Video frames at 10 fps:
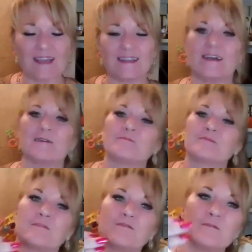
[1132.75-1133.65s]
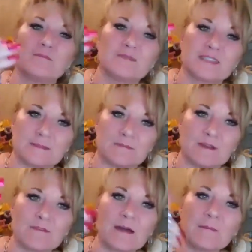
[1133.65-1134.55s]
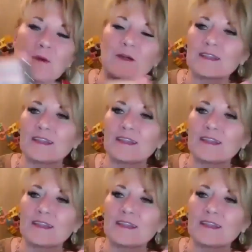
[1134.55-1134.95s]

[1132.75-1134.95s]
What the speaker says: Now, if you've been around Park